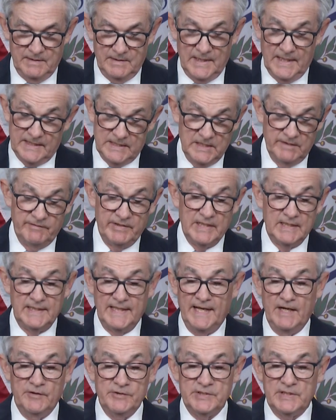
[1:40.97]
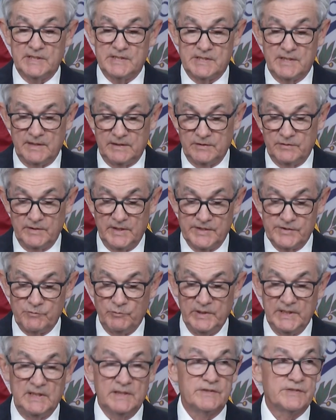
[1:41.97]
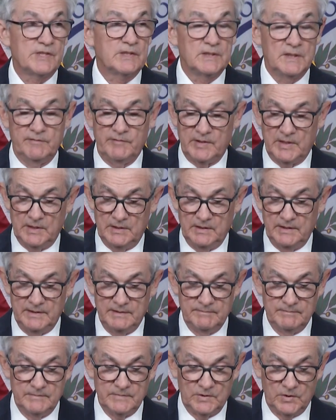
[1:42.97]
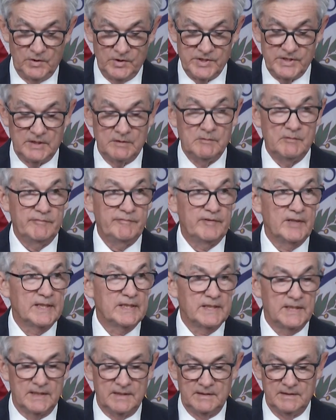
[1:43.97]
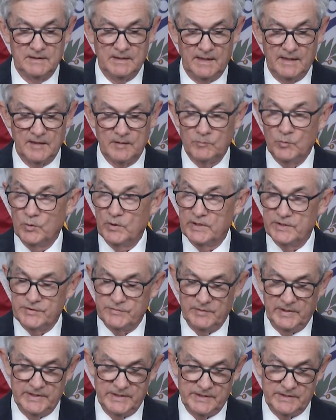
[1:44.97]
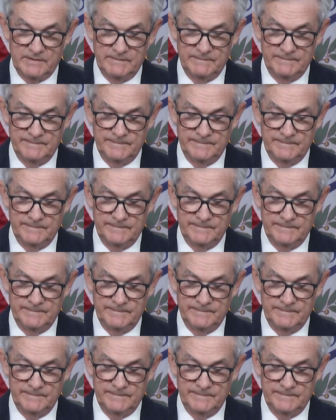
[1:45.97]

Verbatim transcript: Activity in the housing sector has weakened significantly, largely reflecting higher mortgage rates.